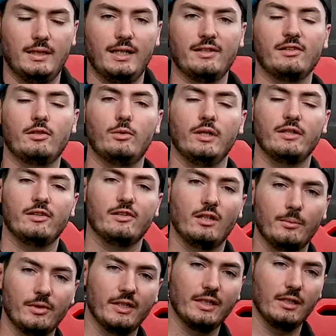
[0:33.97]
As a quick
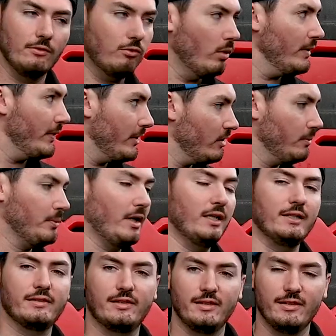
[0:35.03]
summary of what this
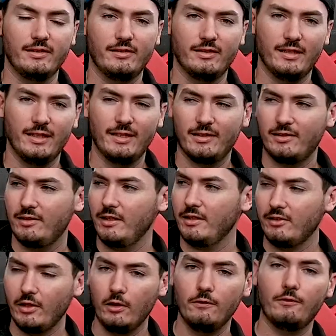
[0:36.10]
product is, it's a
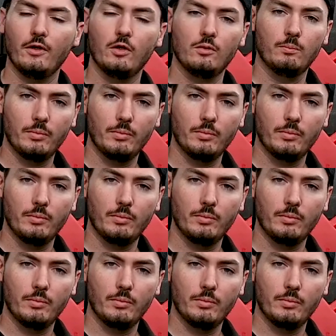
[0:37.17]
cell phone